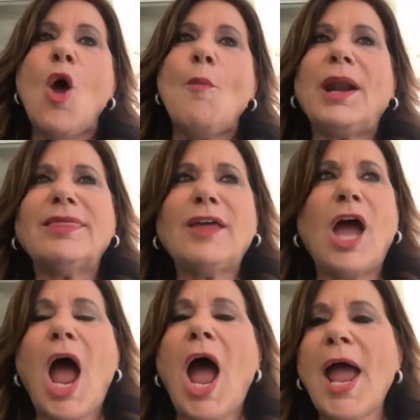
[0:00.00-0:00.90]
But I
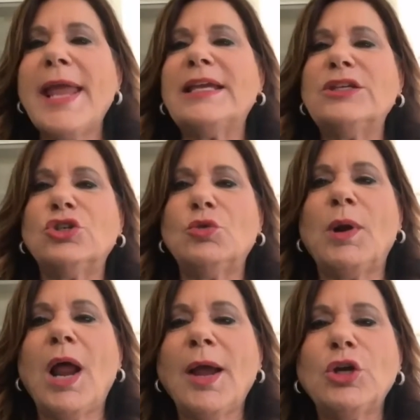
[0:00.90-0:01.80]
thought
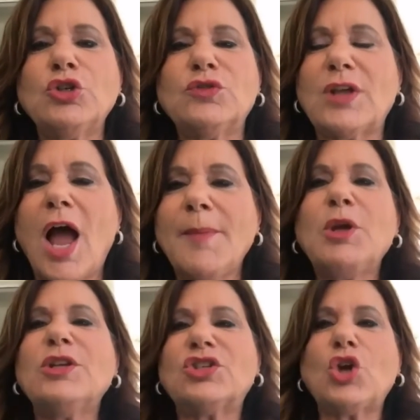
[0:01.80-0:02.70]
what I'm going to do is I'm
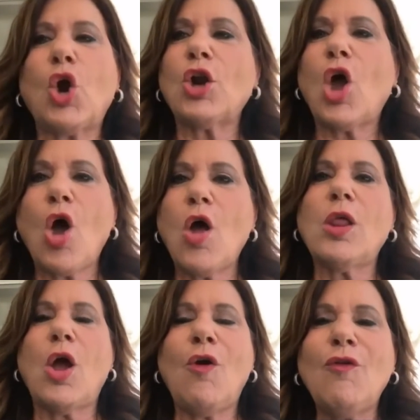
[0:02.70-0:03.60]
going to start
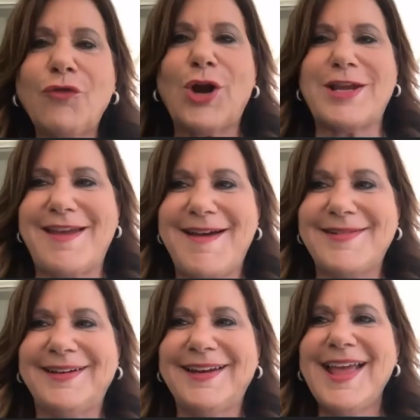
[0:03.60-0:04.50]
all over
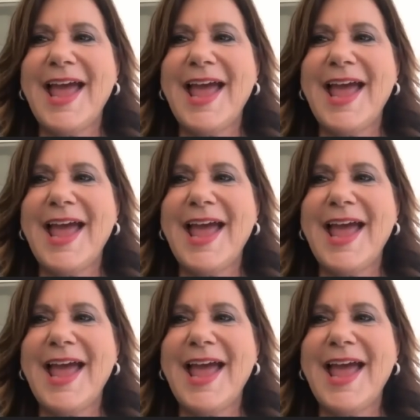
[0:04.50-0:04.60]
again.